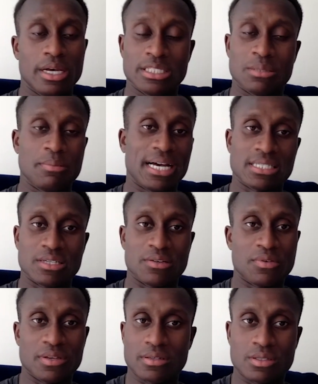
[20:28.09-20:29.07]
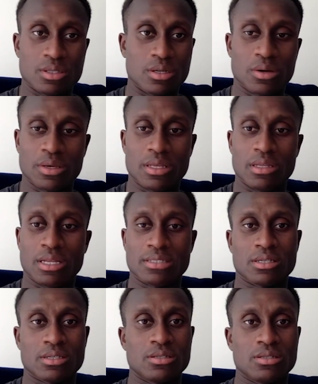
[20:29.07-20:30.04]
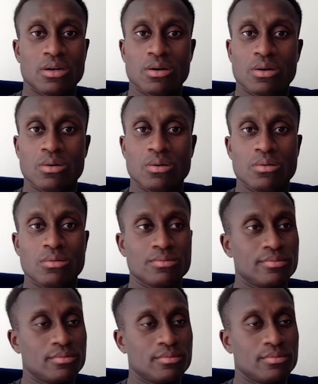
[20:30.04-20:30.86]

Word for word: massive. He's, you know, he lets us know.